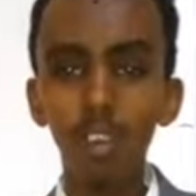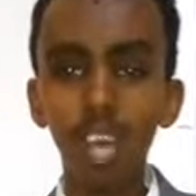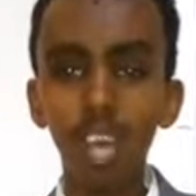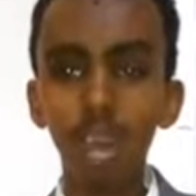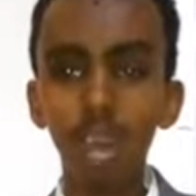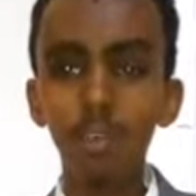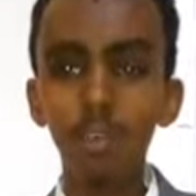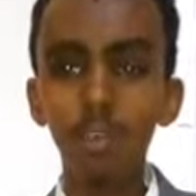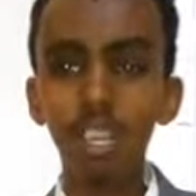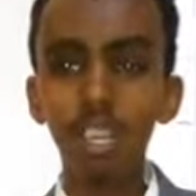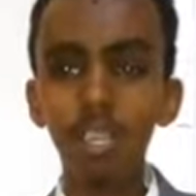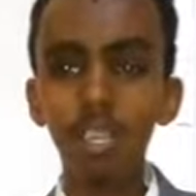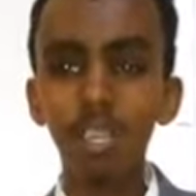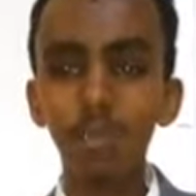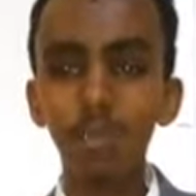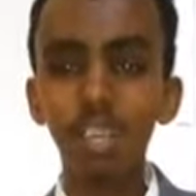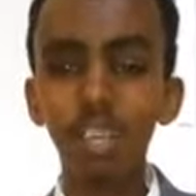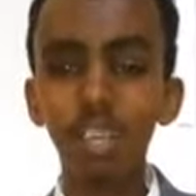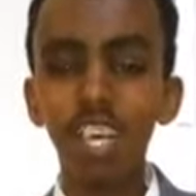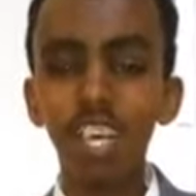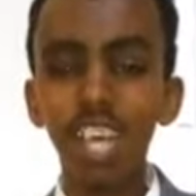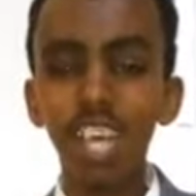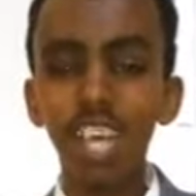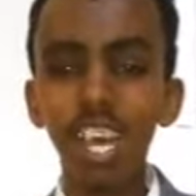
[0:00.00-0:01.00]
You're going
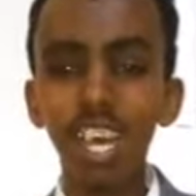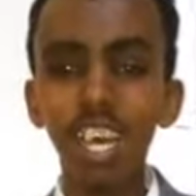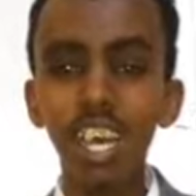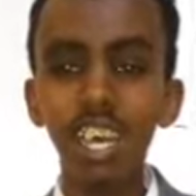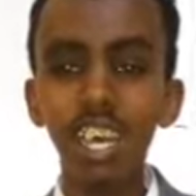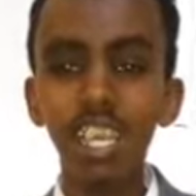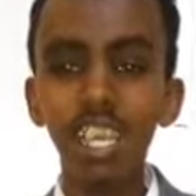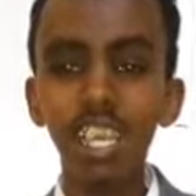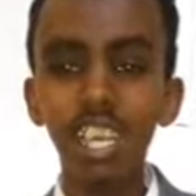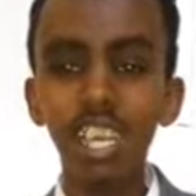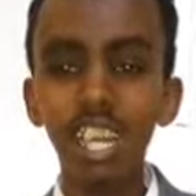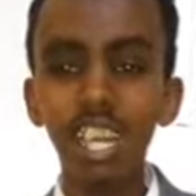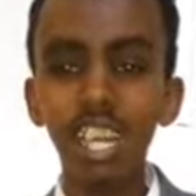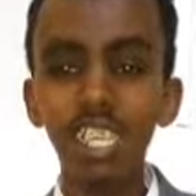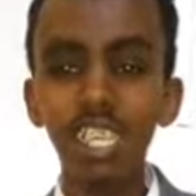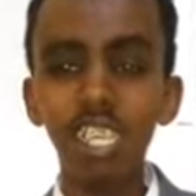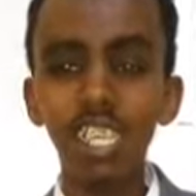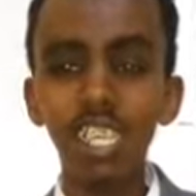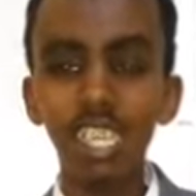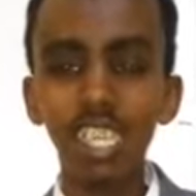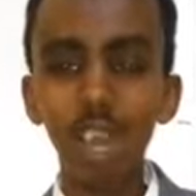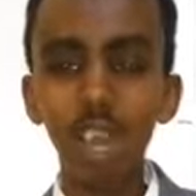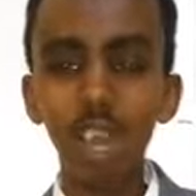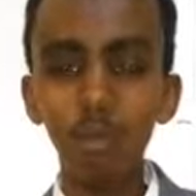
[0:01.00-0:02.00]
to talk about a
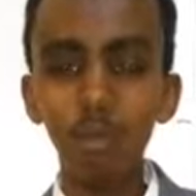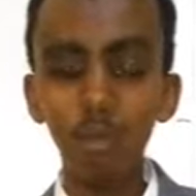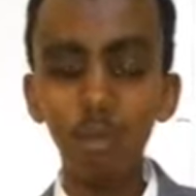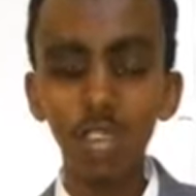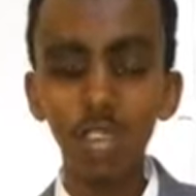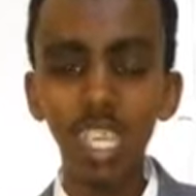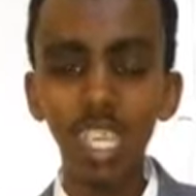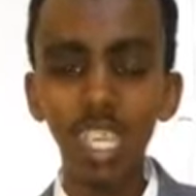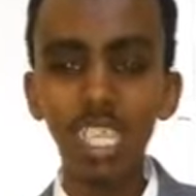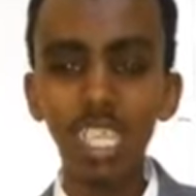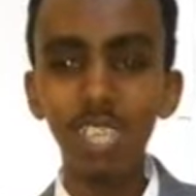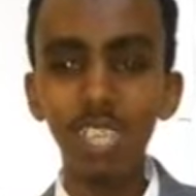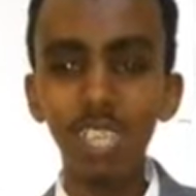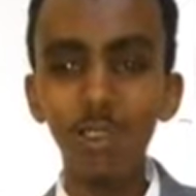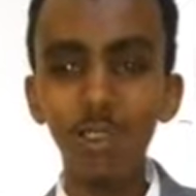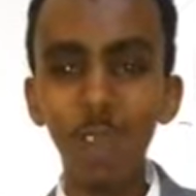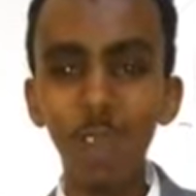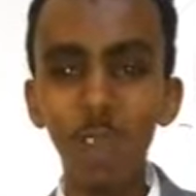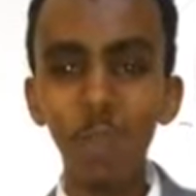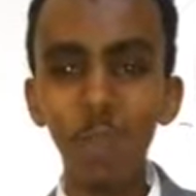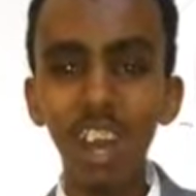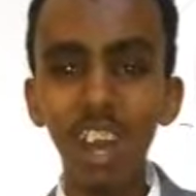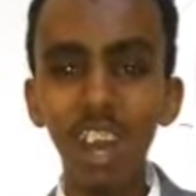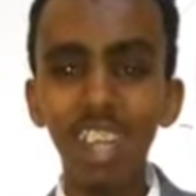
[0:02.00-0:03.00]
topic for
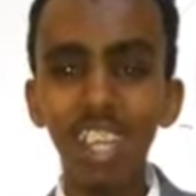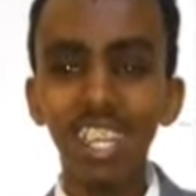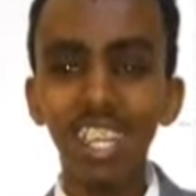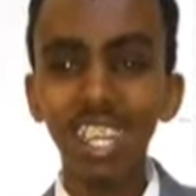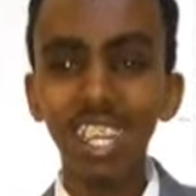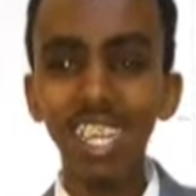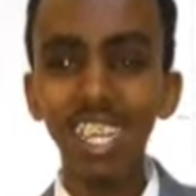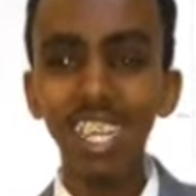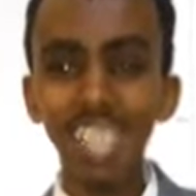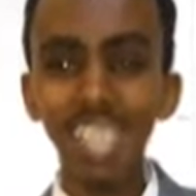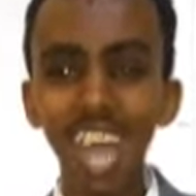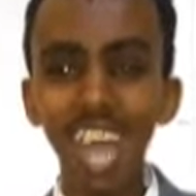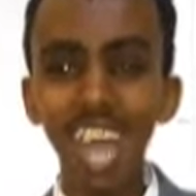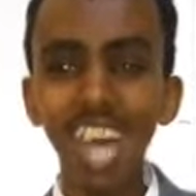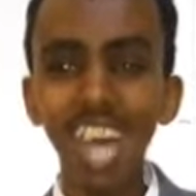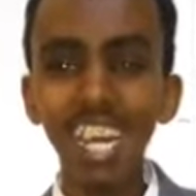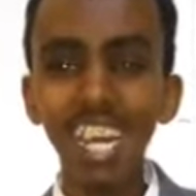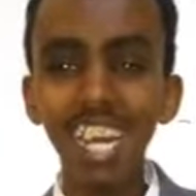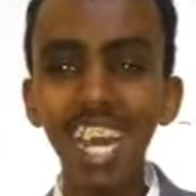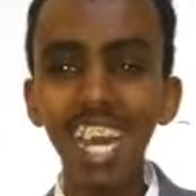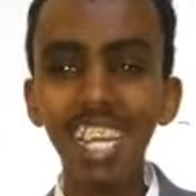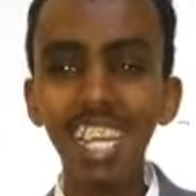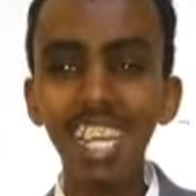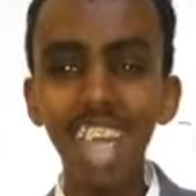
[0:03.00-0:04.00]
1 minute. That
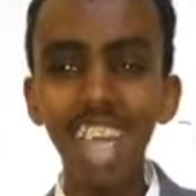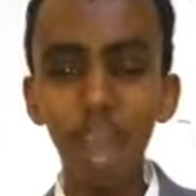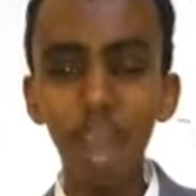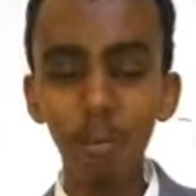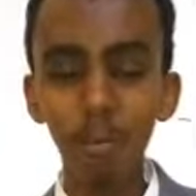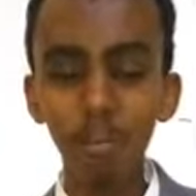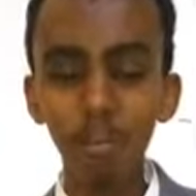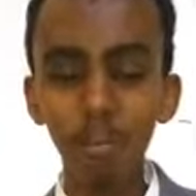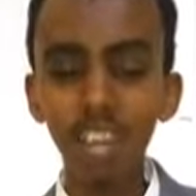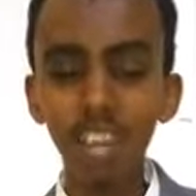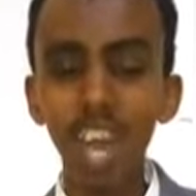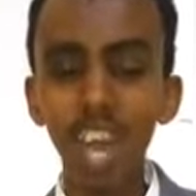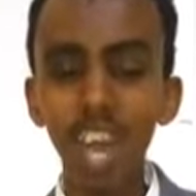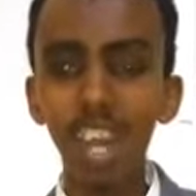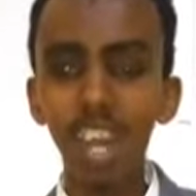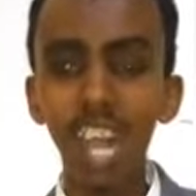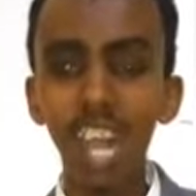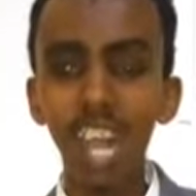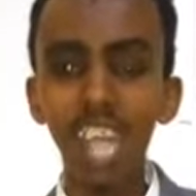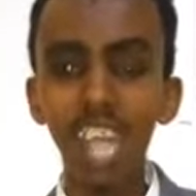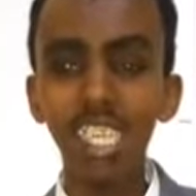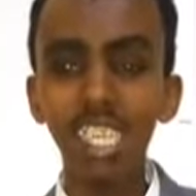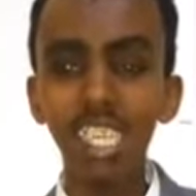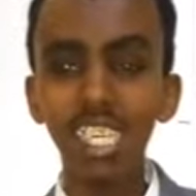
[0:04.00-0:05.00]
is, you're going to
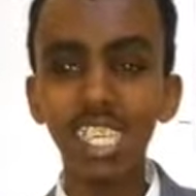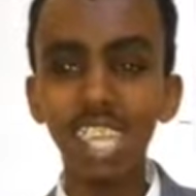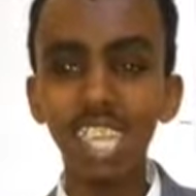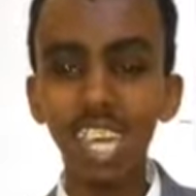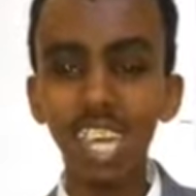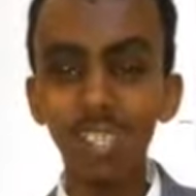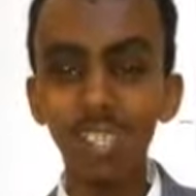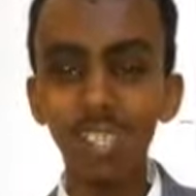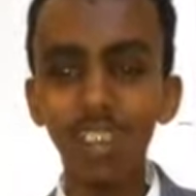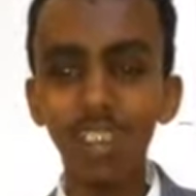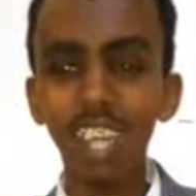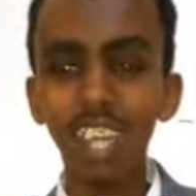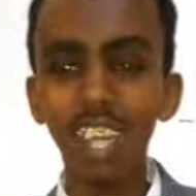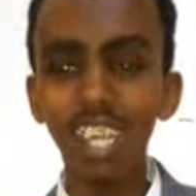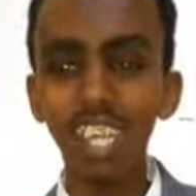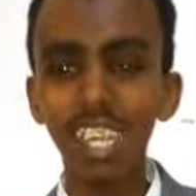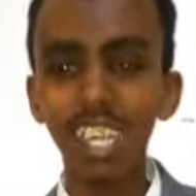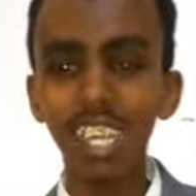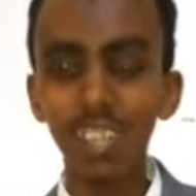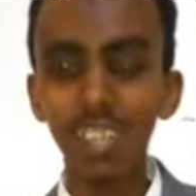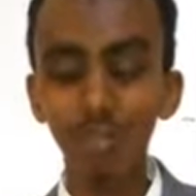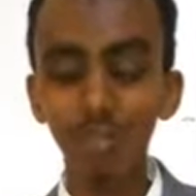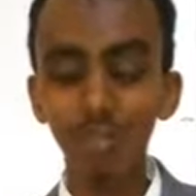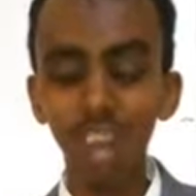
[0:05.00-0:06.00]
give a speech
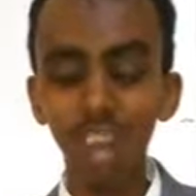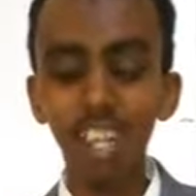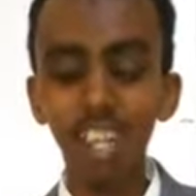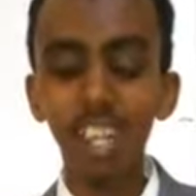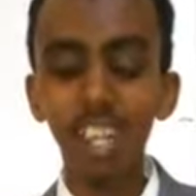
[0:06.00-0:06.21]
without